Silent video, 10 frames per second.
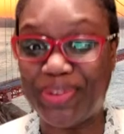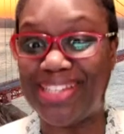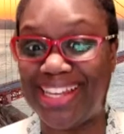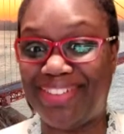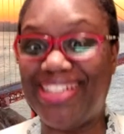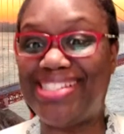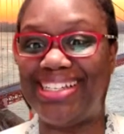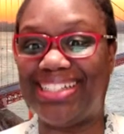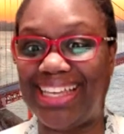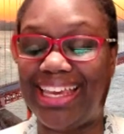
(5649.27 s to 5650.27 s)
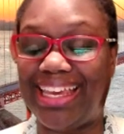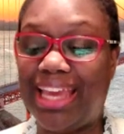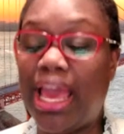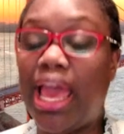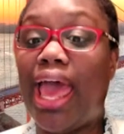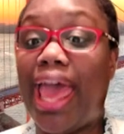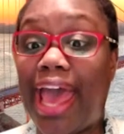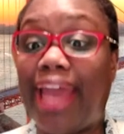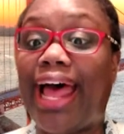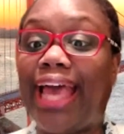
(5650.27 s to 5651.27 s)
using recently.
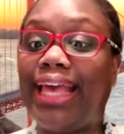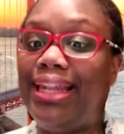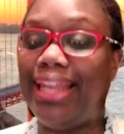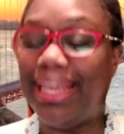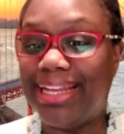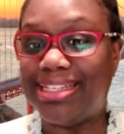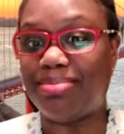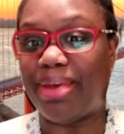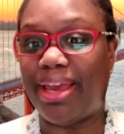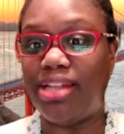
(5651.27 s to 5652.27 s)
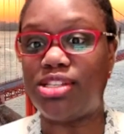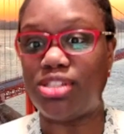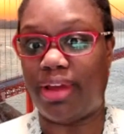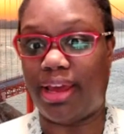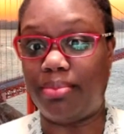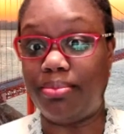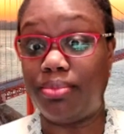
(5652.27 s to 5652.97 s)
And I can link it to my Instagram.